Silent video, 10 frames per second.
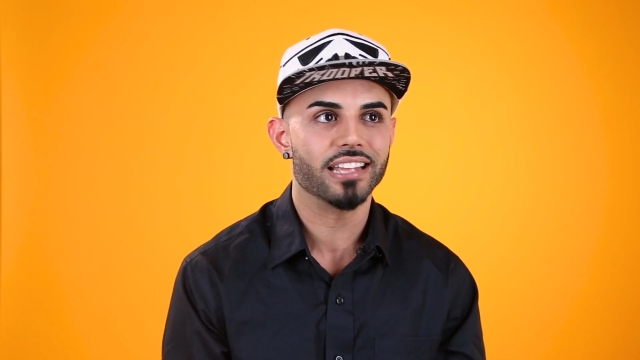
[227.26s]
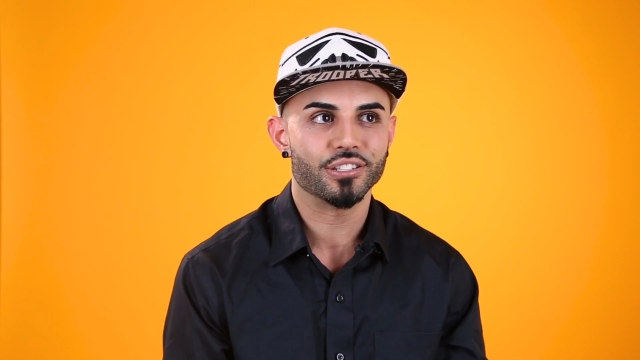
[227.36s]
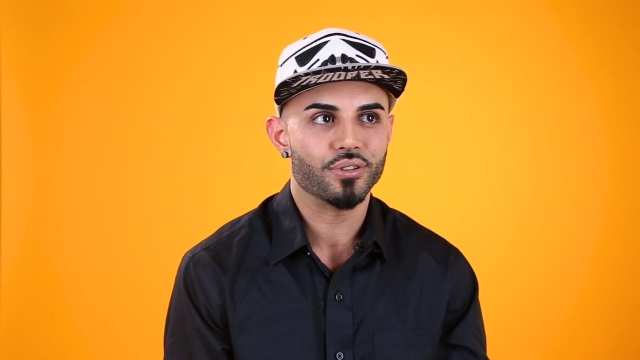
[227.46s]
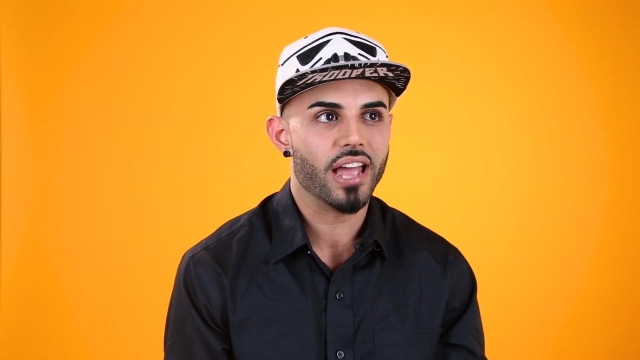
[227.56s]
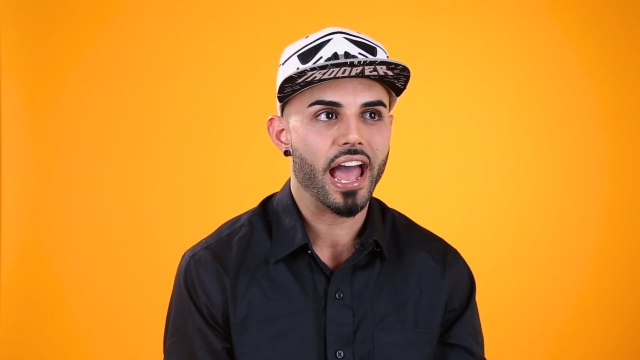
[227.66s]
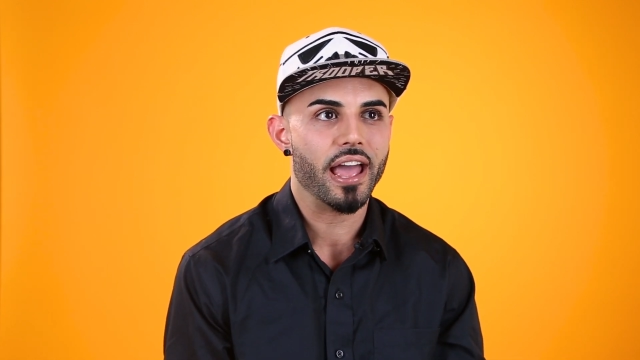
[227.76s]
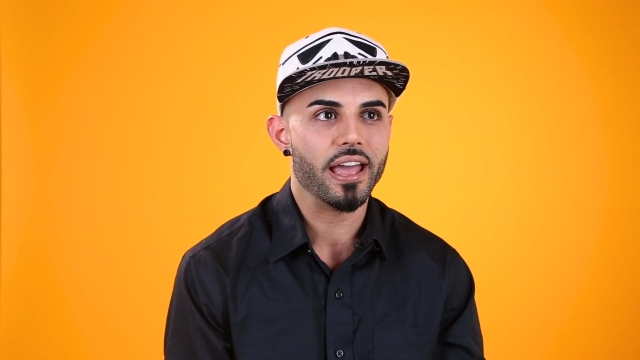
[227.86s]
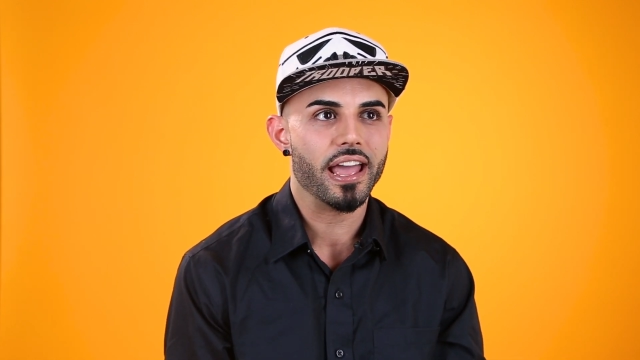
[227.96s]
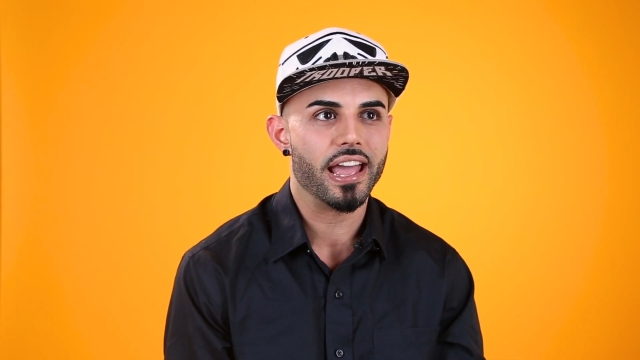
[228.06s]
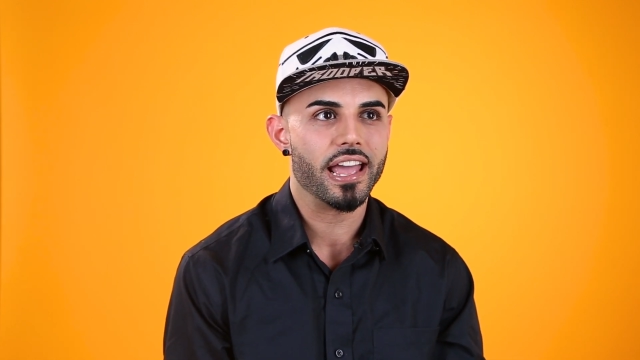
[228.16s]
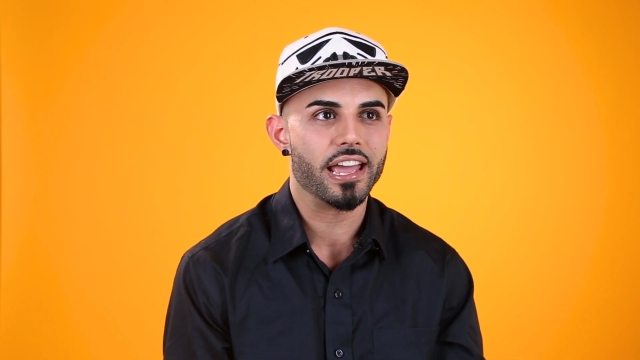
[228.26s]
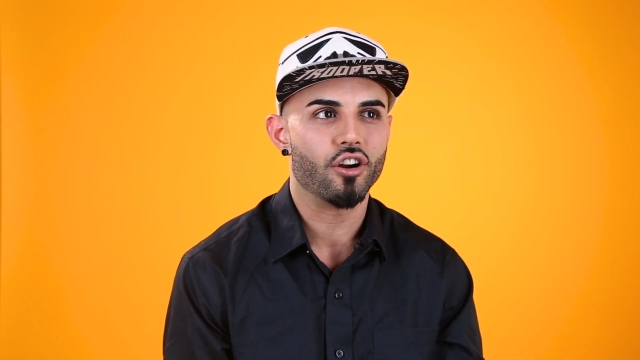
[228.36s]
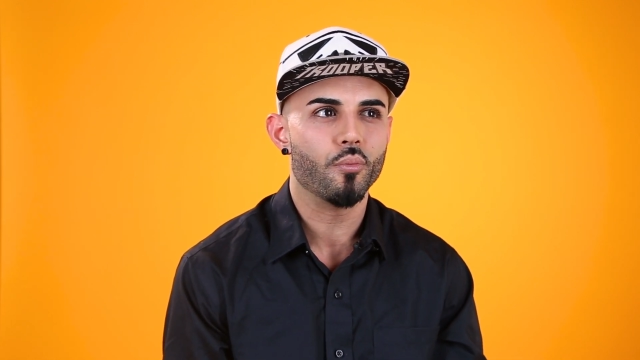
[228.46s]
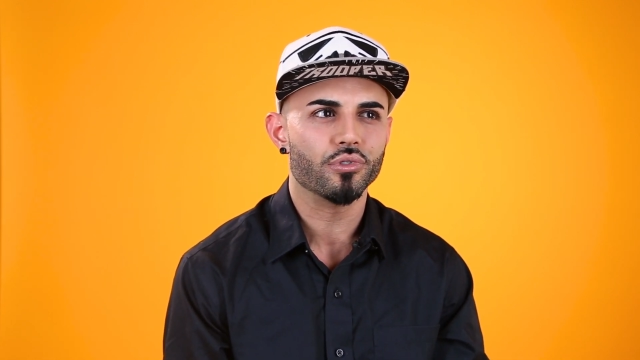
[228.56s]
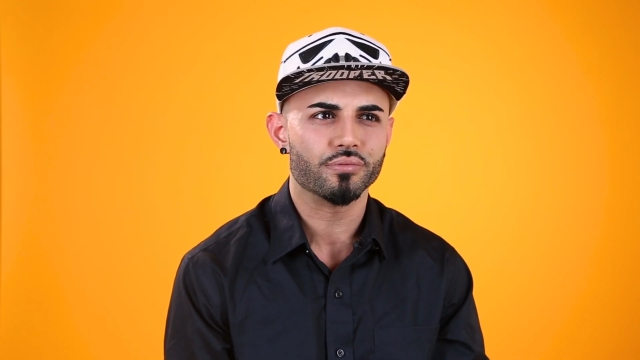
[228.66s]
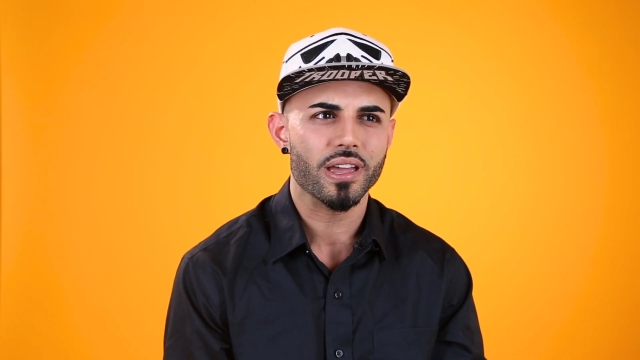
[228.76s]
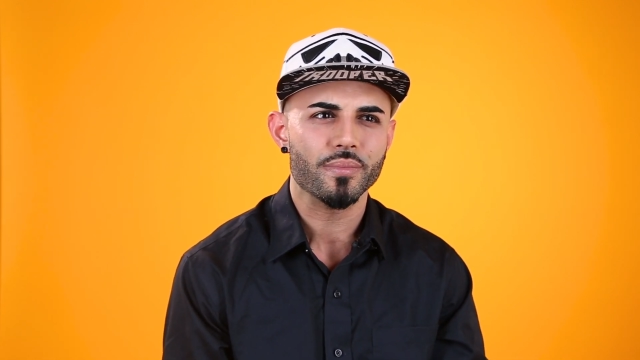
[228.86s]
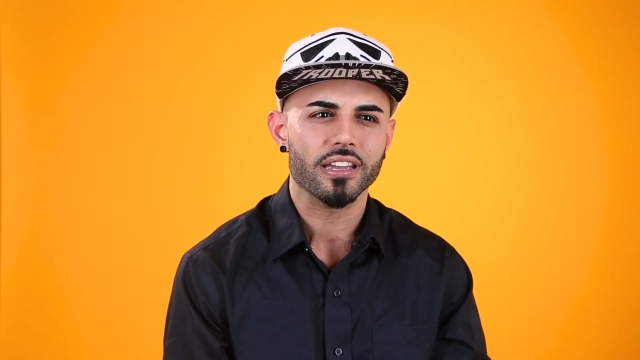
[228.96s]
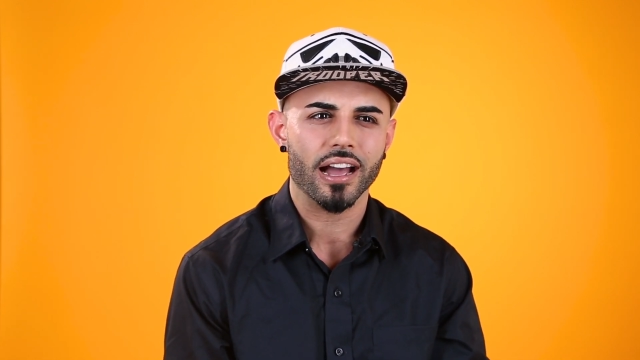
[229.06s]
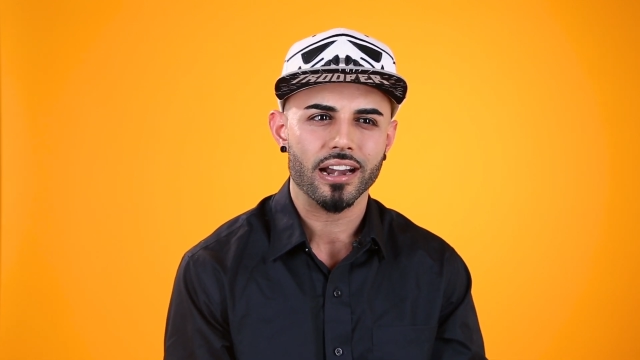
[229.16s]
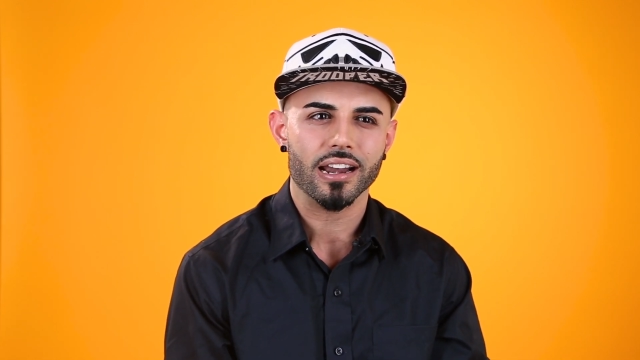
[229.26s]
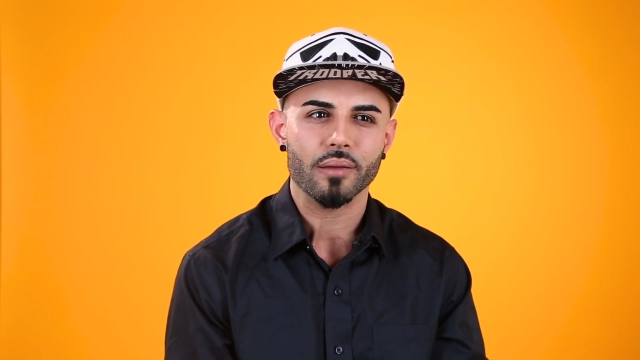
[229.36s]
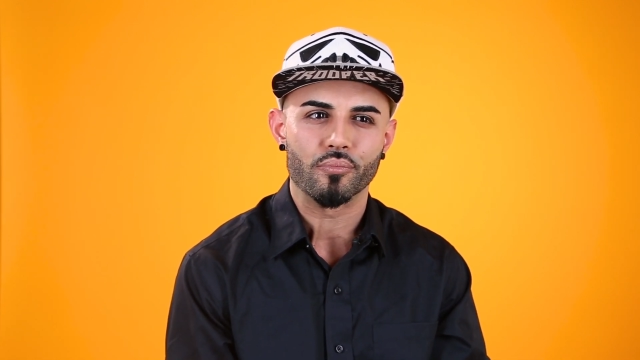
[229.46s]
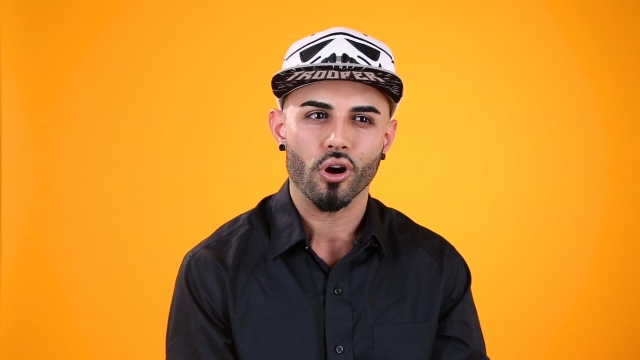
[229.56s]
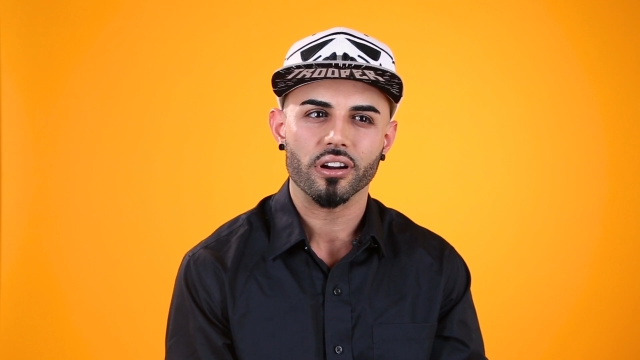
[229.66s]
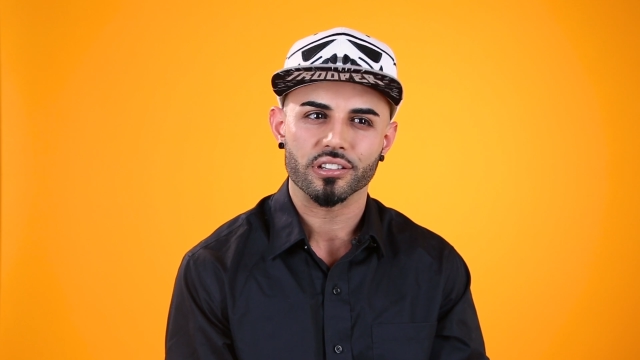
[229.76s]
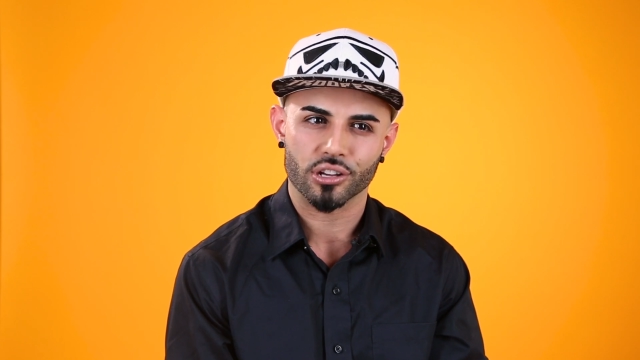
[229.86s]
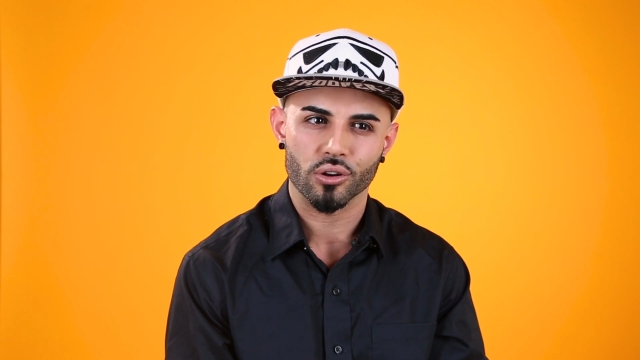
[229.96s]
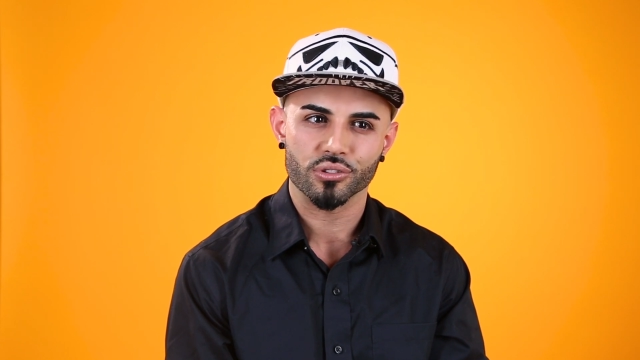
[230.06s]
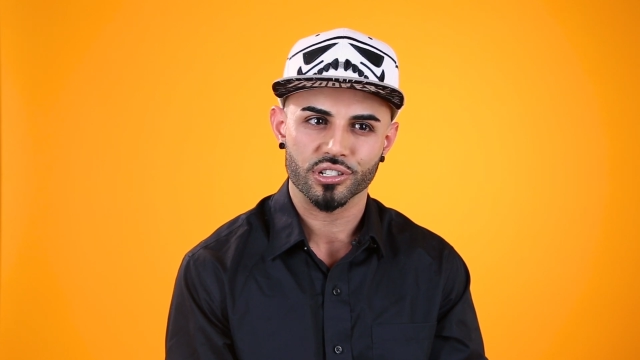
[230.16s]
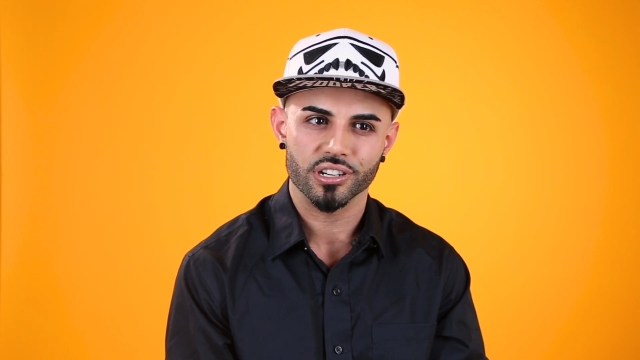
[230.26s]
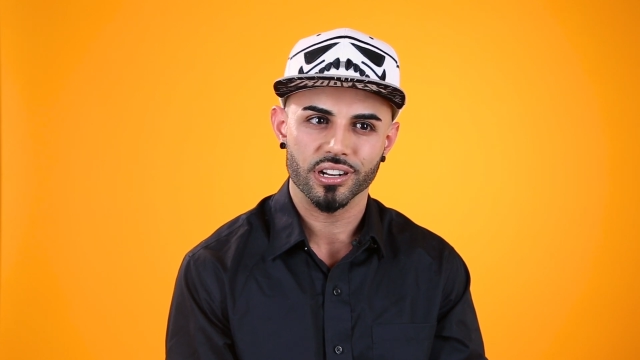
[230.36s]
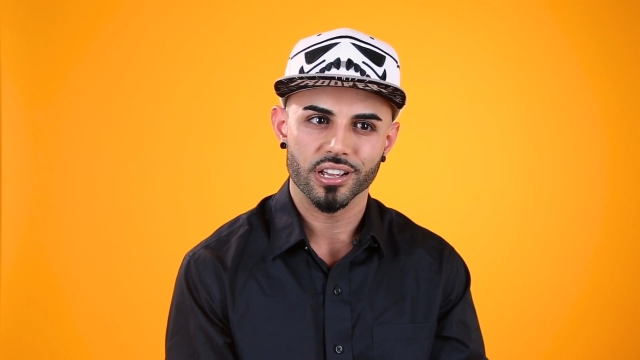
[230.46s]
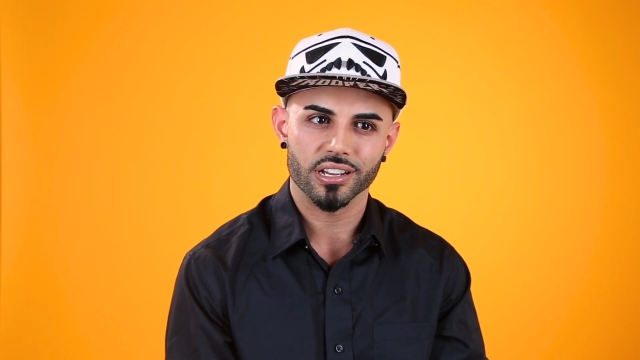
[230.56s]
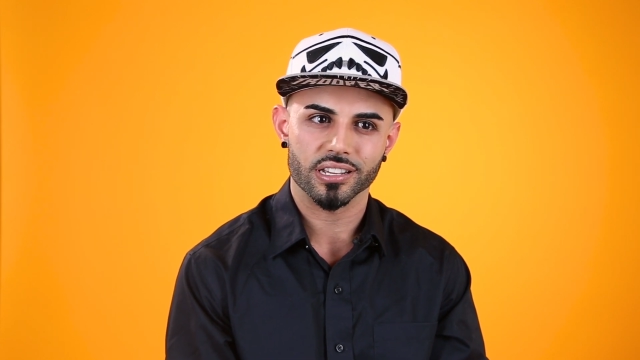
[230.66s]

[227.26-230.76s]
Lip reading: so, yeah, it almost maybe kind of like brought us closer,